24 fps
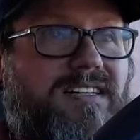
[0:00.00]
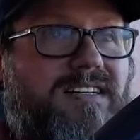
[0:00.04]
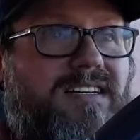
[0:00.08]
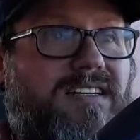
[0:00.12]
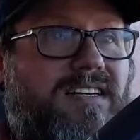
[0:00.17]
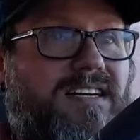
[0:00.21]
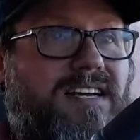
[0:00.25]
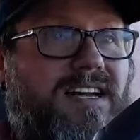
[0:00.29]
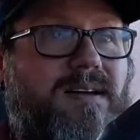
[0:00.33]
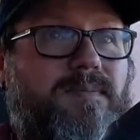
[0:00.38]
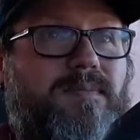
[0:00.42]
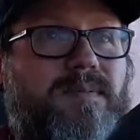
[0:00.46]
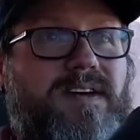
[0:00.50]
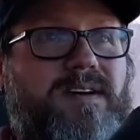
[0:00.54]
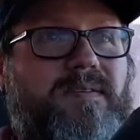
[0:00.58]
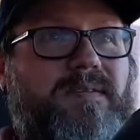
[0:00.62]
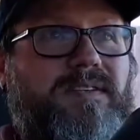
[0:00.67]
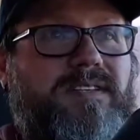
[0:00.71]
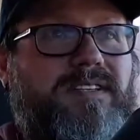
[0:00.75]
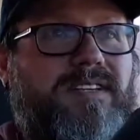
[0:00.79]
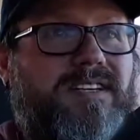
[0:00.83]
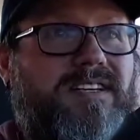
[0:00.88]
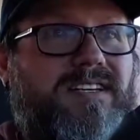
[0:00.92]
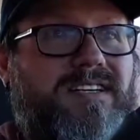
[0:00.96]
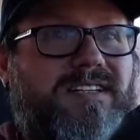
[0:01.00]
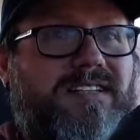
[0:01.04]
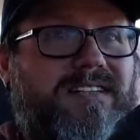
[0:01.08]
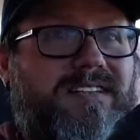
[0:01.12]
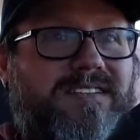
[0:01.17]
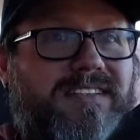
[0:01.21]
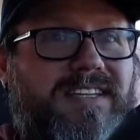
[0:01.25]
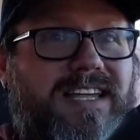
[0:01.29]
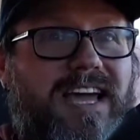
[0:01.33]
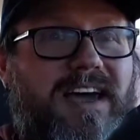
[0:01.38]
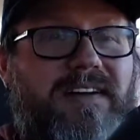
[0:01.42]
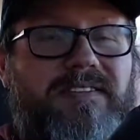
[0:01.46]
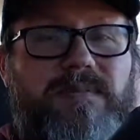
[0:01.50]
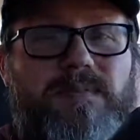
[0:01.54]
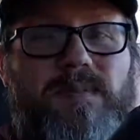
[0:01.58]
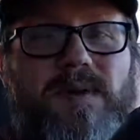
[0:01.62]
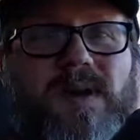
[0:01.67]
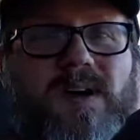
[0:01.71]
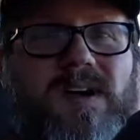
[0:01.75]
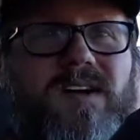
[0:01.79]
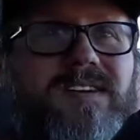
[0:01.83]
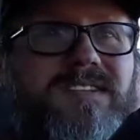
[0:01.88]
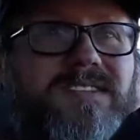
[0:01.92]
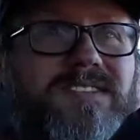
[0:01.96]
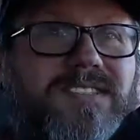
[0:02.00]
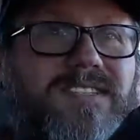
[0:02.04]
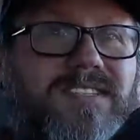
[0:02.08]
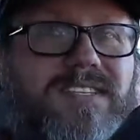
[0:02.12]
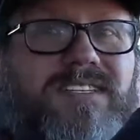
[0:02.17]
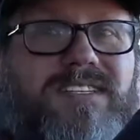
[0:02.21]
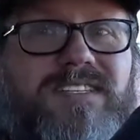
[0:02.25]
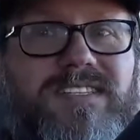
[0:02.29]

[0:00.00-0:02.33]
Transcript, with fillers: I'm able to have the parts.